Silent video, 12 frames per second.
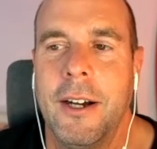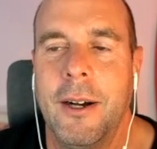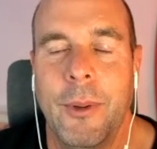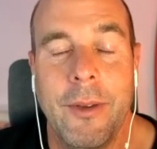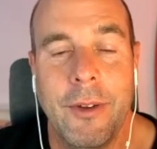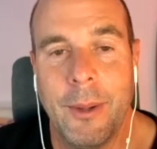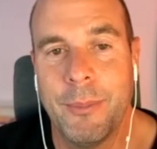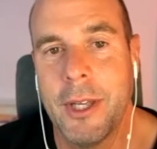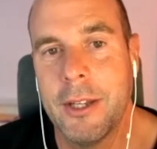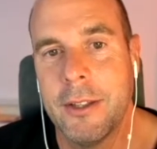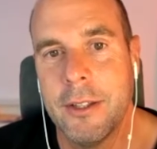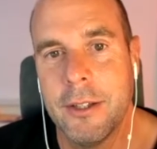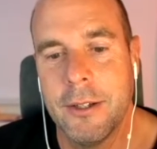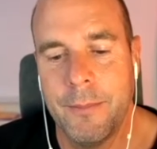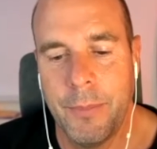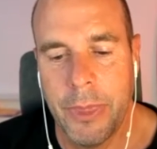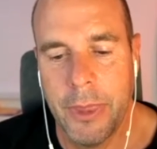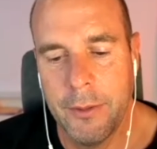we even updated
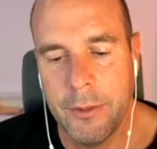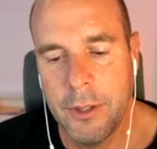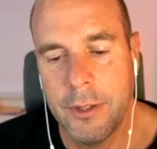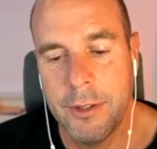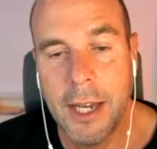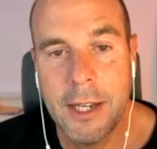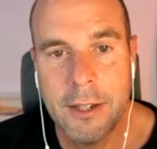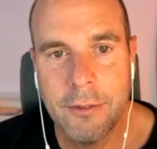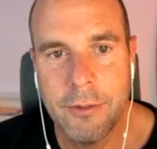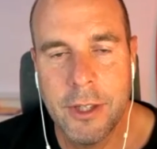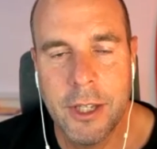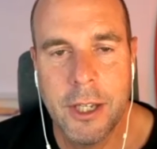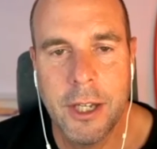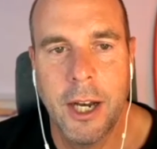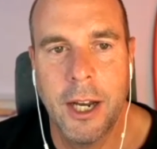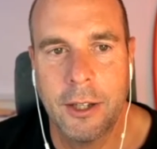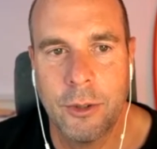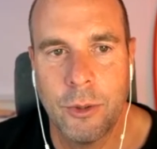the date of the
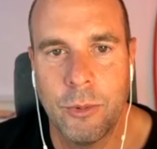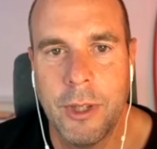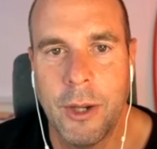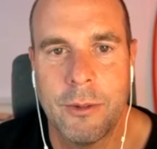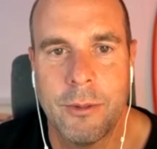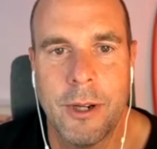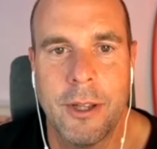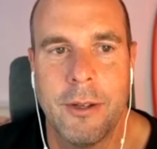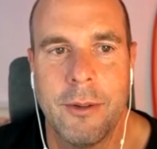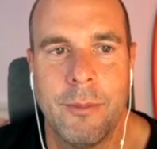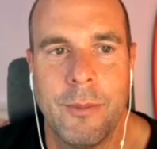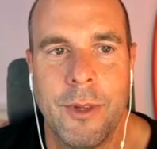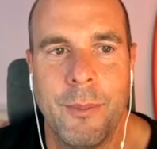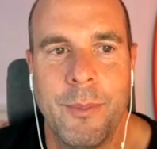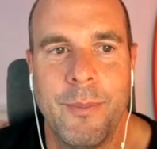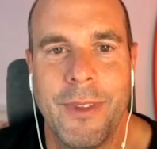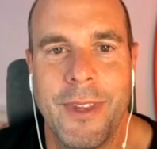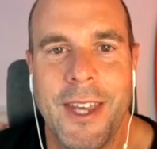article. That was one of the
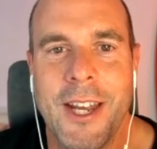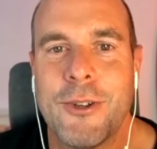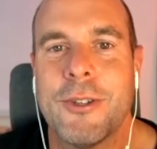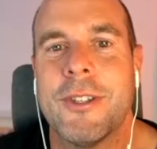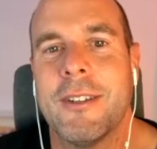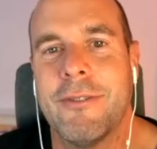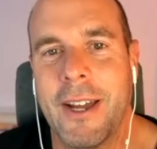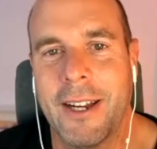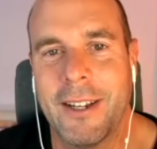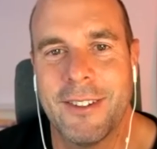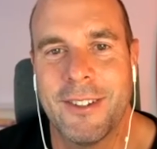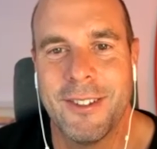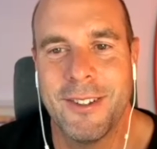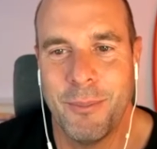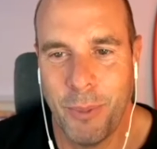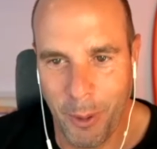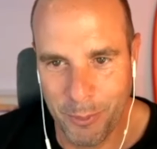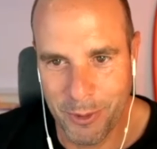interesting factors, because it
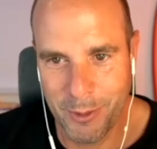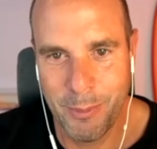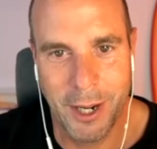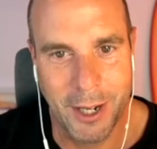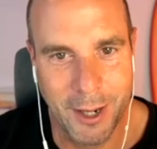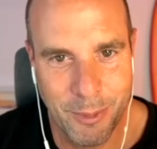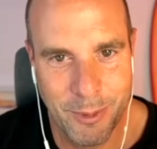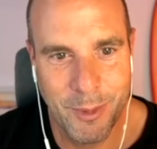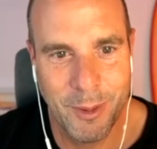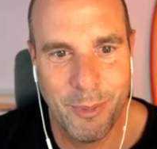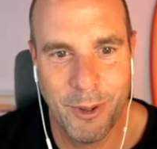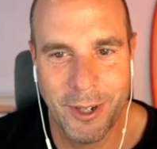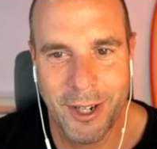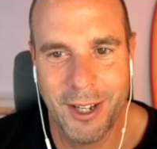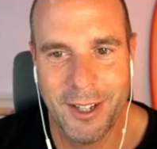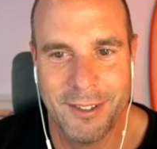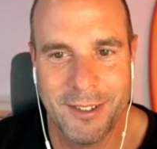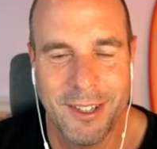popped it back up in my
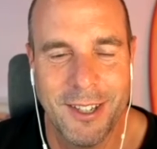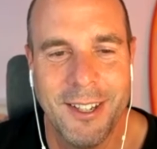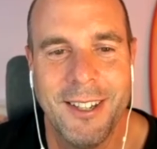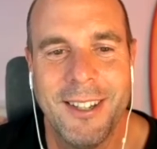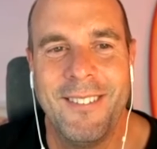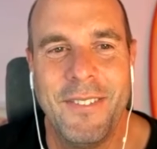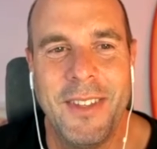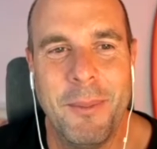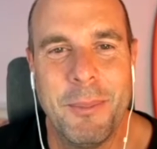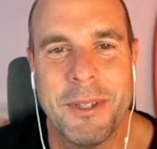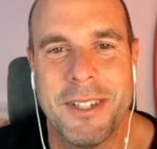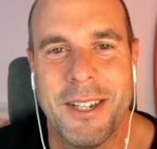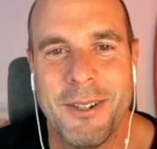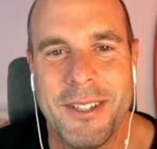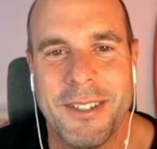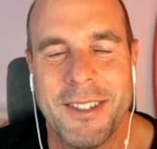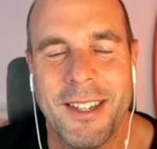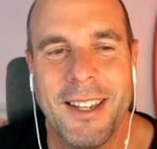podcast number
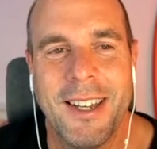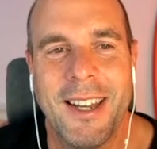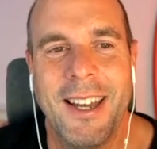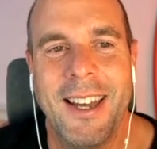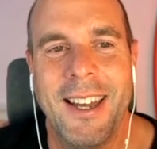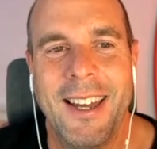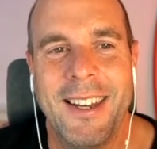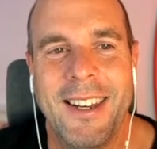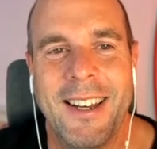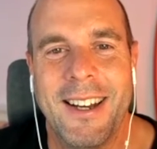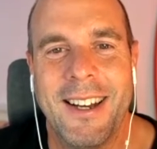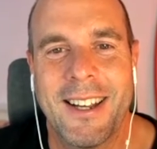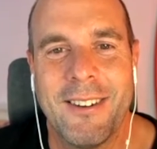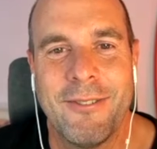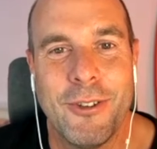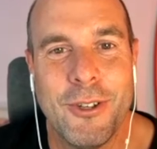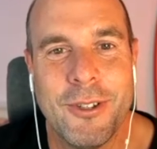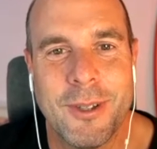series and
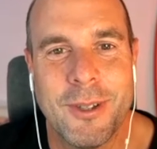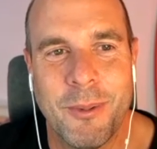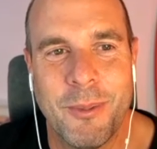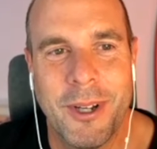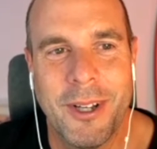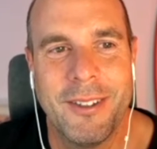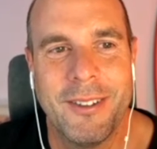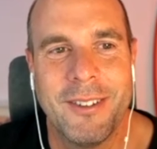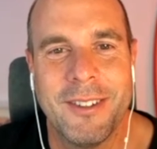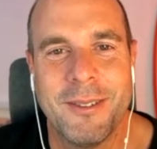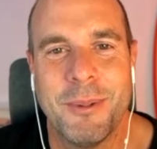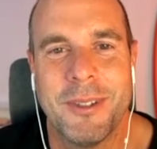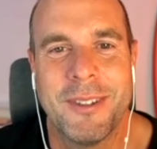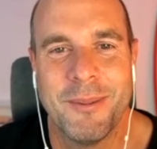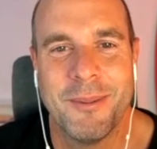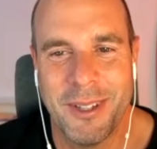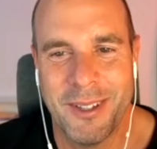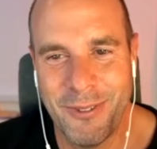confused some of my listeners.
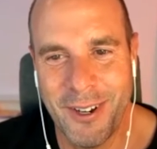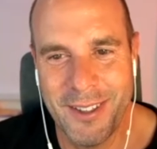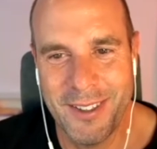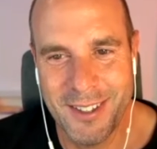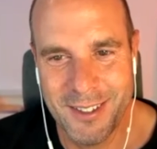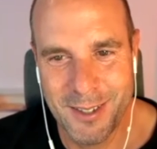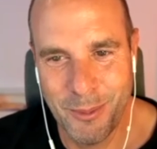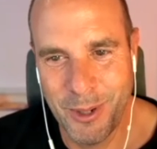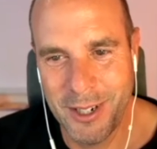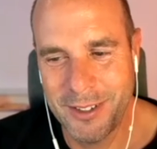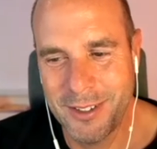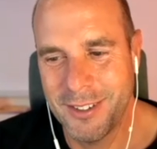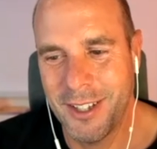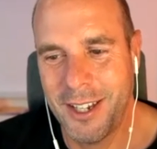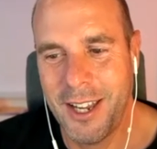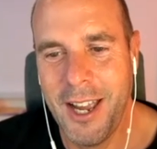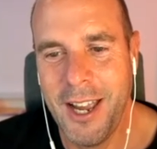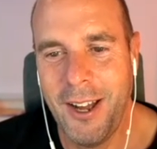But the funny thing is, some of my listeners are like,
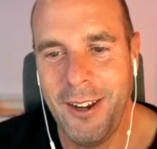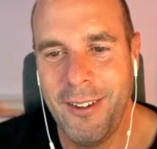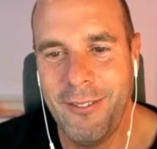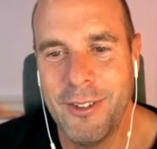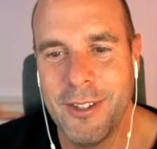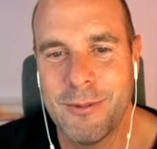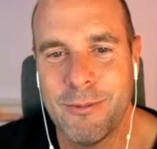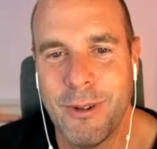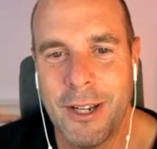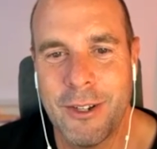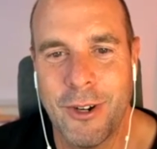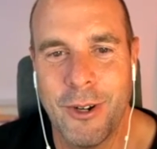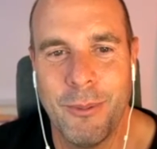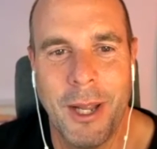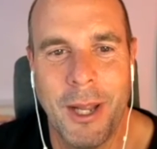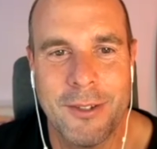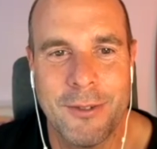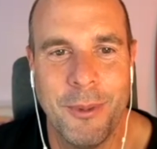hey, I love this retro
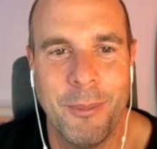blast from the